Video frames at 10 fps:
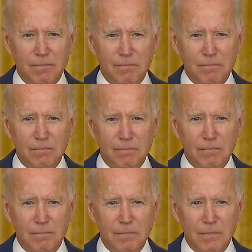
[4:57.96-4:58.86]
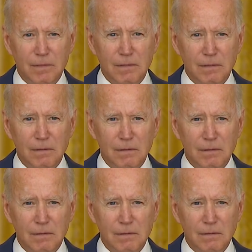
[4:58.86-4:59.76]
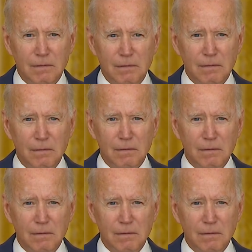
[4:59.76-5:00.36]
(silence)